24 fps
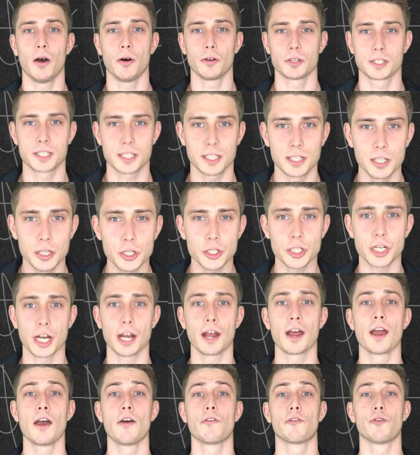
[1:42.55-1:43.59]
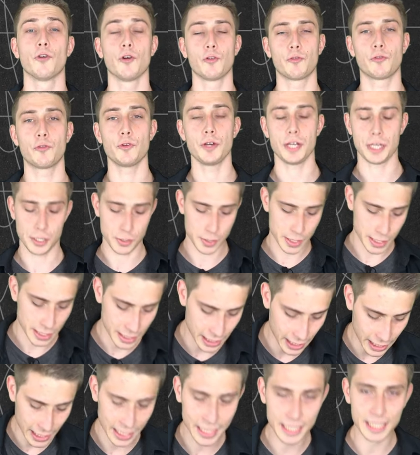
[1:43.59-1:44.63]
on Skillshare for free using
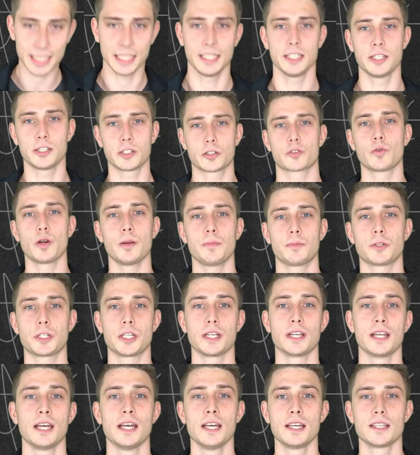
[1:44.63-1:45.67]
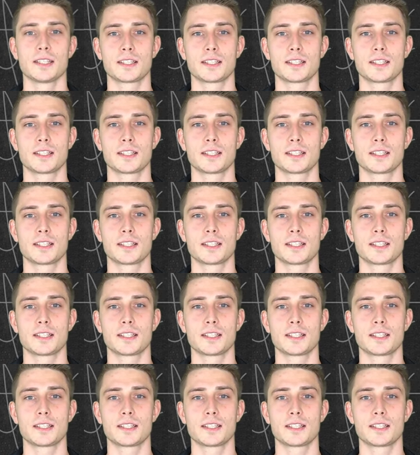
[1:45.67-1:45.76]
the link in the description,